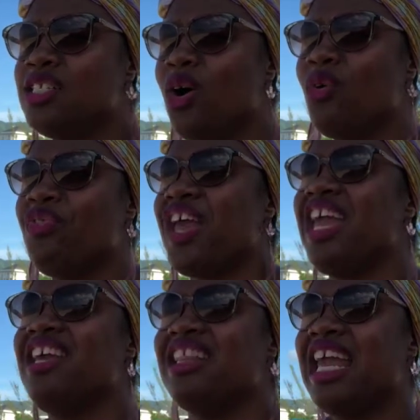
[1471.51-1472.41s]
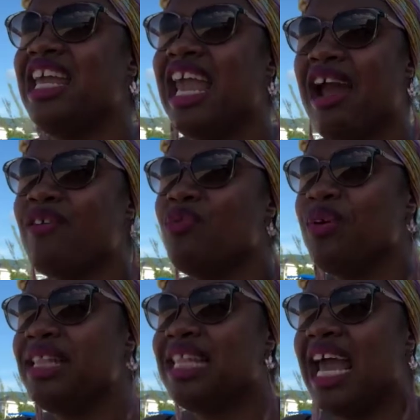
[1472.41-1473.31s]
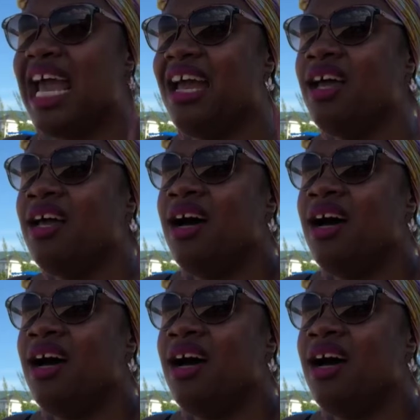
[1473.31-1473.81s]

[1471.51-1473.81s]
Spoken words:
So they carry with that